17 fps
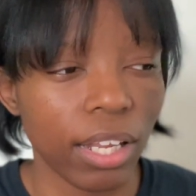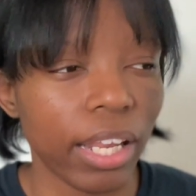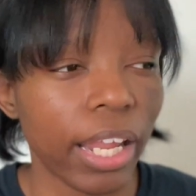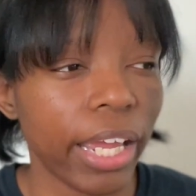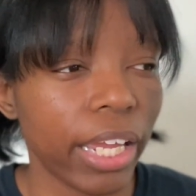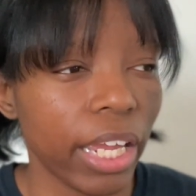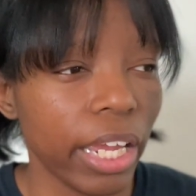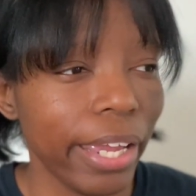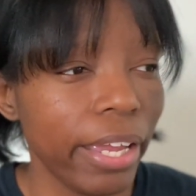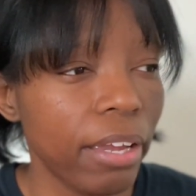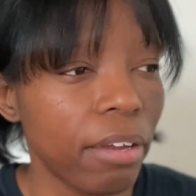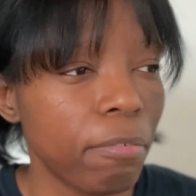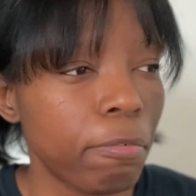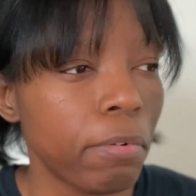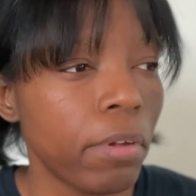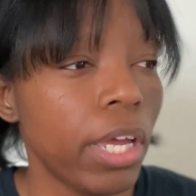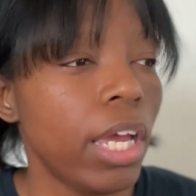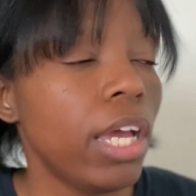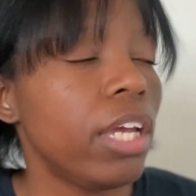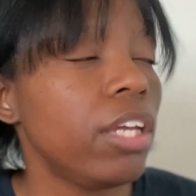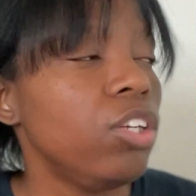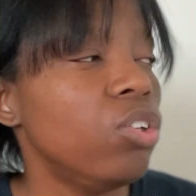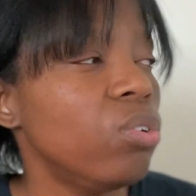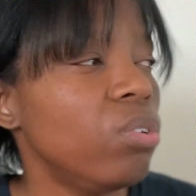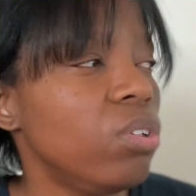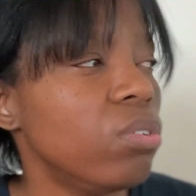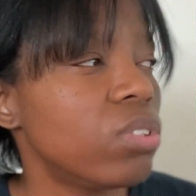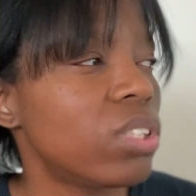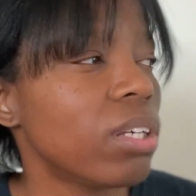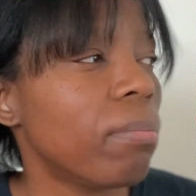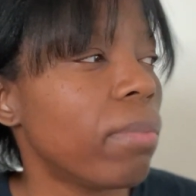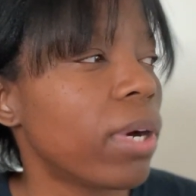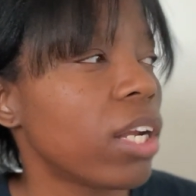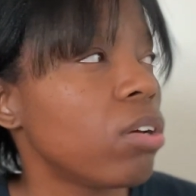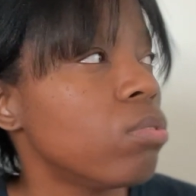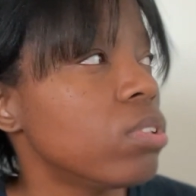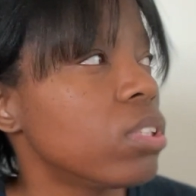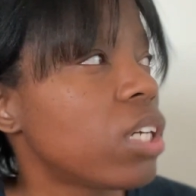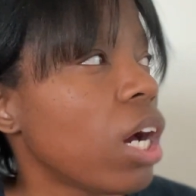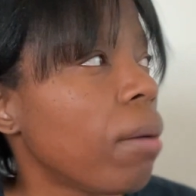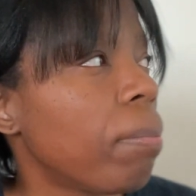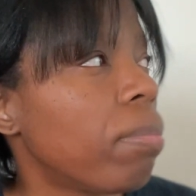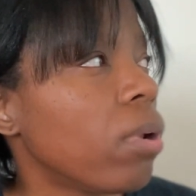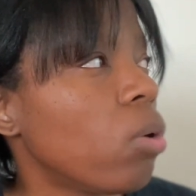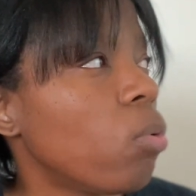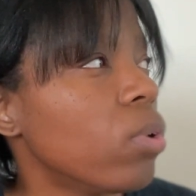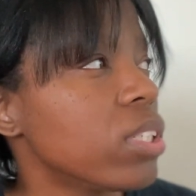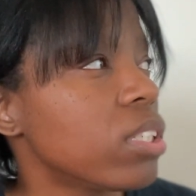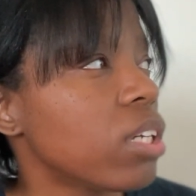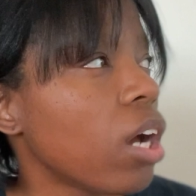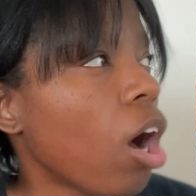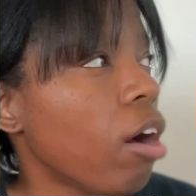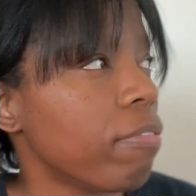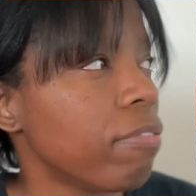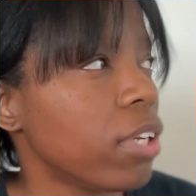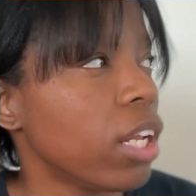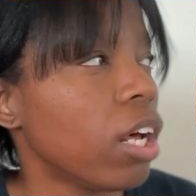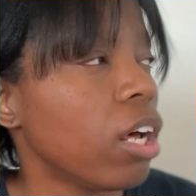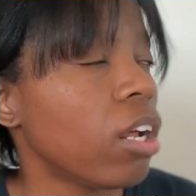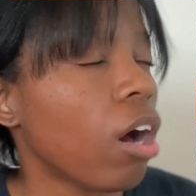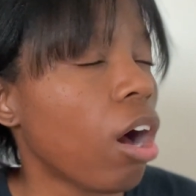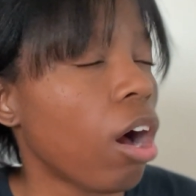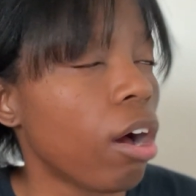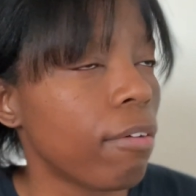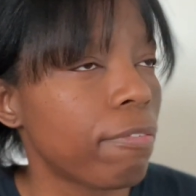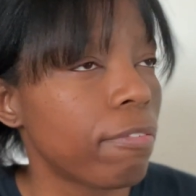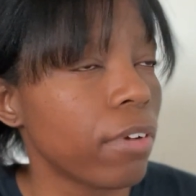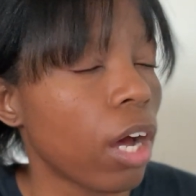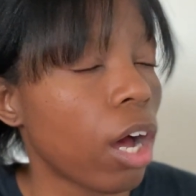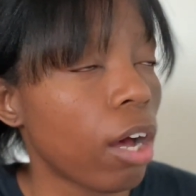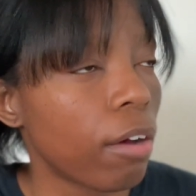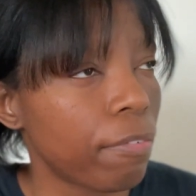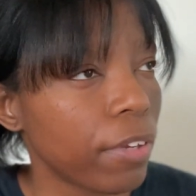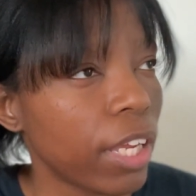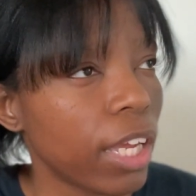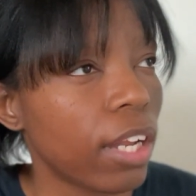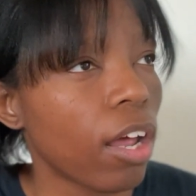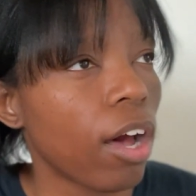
Like, if you knew somebody whose couple was an off and off again,